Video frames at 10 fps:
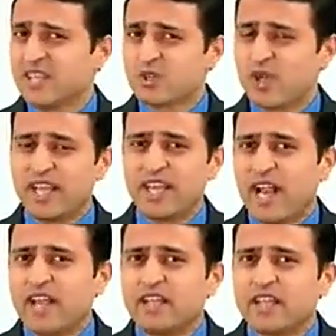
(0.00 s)
So I can
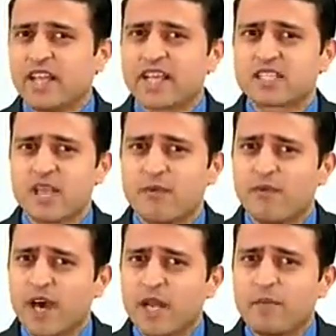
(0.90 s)
write in the next step
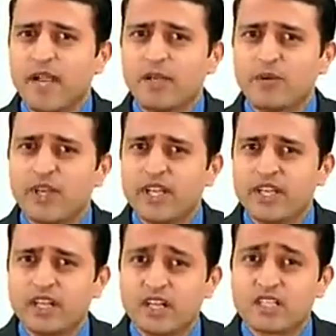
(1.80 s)
1 by 2
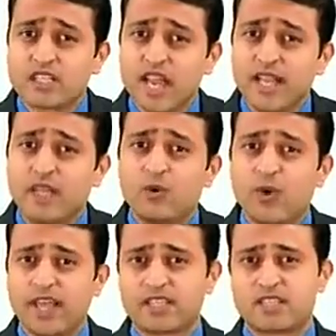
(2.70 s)
integral sine
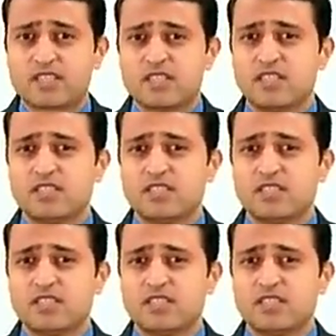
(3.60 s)
2x